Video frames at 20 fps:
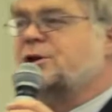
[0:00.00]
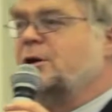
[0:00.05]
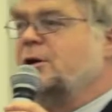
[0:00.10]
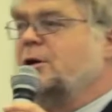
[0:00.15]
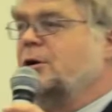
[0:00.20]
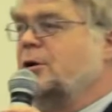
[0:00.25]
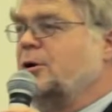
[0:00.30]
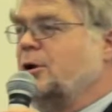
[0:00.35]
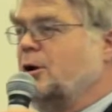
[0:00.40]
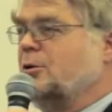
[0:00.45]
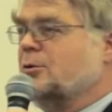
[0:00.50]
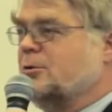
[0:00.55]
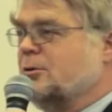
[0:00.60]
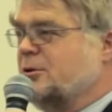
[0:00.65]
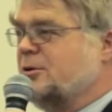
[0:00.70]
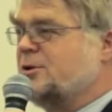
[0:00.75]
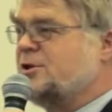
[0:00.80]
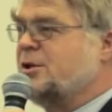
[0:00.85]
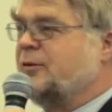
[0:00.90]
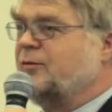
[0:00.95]
and
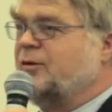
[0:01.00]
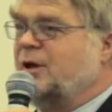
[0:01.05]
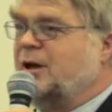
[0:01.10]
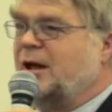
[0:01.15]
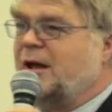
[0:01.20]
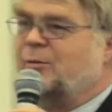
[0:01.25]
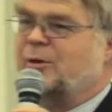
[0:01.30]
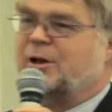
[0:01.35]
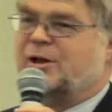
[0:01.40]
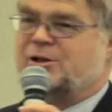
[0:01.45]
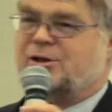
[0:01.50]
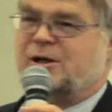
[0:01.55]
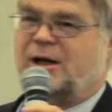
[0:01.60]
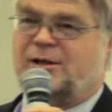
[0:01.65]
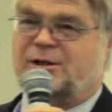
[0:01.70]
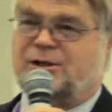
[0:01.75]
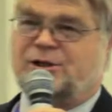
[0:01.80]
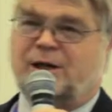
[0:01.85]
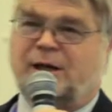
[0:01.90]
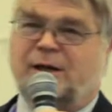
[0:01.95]
don'ts of the enabling
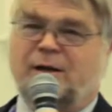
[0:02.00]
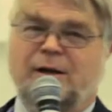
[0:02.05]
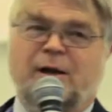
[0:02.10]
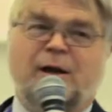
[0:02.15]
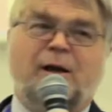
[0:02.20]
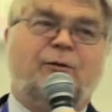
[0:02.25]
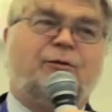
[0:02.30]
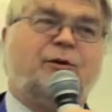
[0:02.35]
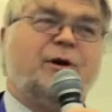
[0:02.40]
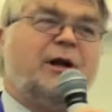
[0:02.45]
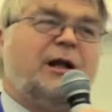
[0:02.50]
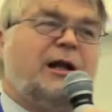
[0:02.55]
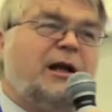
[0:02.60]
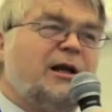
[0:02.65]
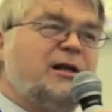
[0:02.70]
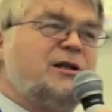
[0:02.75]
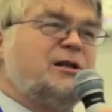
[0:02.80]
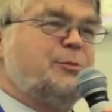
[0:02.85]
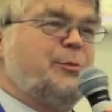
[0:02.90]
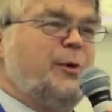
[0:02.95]
strategy. For an
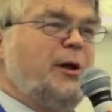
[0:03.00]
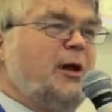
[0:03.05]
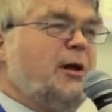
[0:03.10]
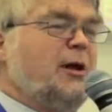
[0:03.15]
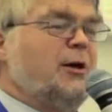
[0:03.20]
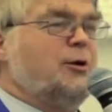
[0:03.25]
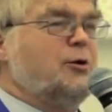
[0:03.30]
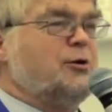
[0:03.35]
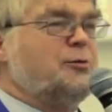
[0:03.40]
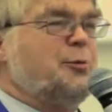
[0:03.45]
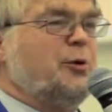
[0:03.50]
English speaker who's